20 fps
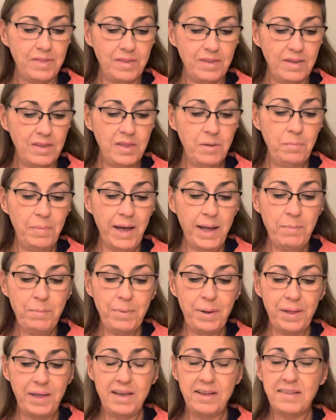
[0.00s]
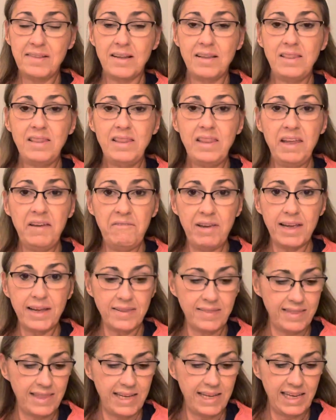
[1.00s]
the Bible, it's a
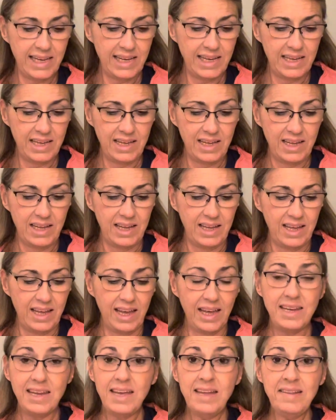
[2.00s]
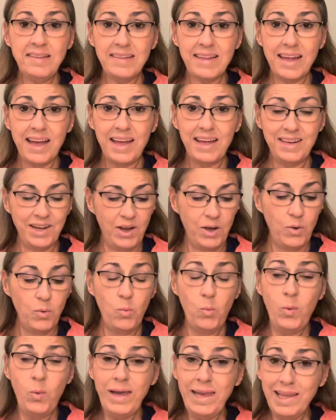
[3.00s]
living thing. And he said,
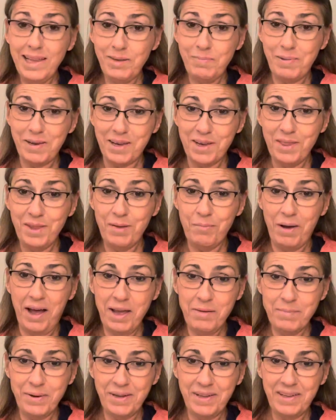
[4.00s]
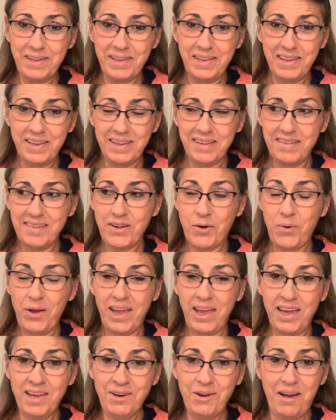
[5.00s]
we'll be in the Bible. So
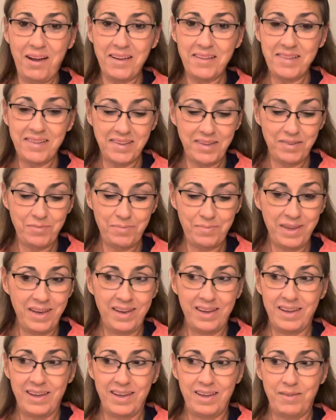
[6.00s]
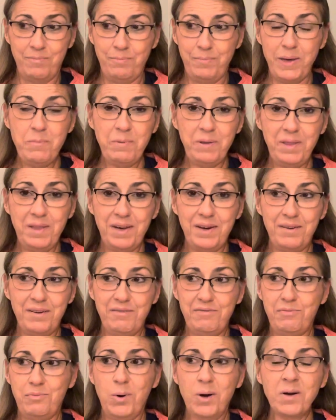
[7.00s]
Anons and people that have
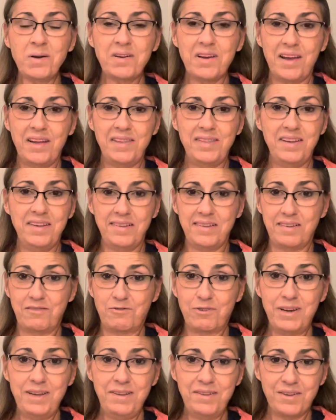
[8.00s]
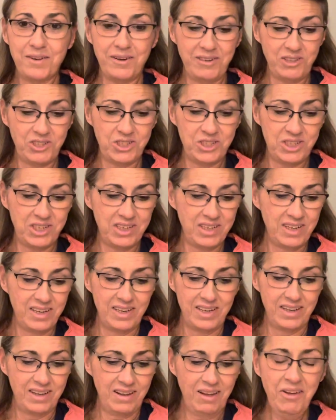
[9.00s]
worked on this and researched,
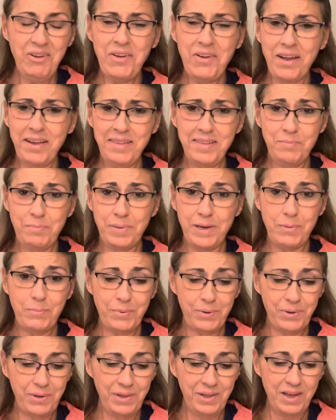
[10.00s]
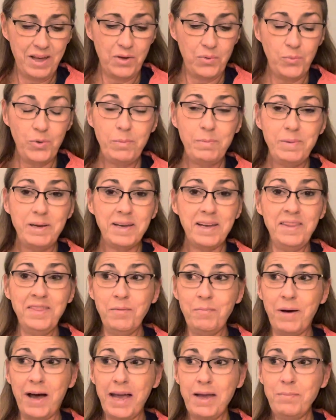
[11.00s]
all kinds of people will be in the
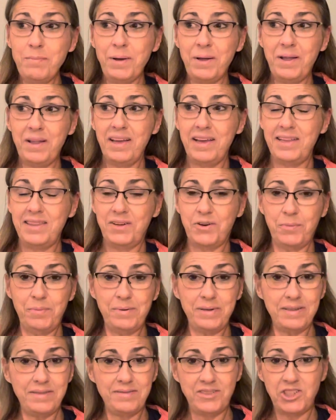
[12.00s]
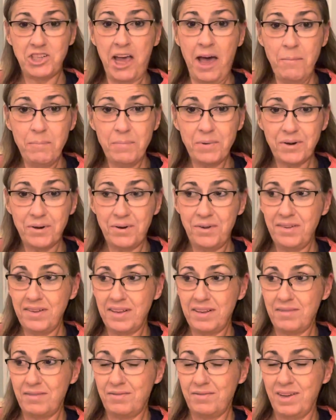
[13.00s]
Bible, and there'll be chapters
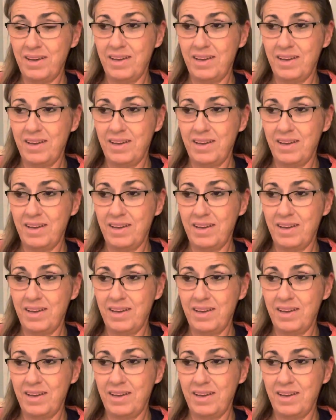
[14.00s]
and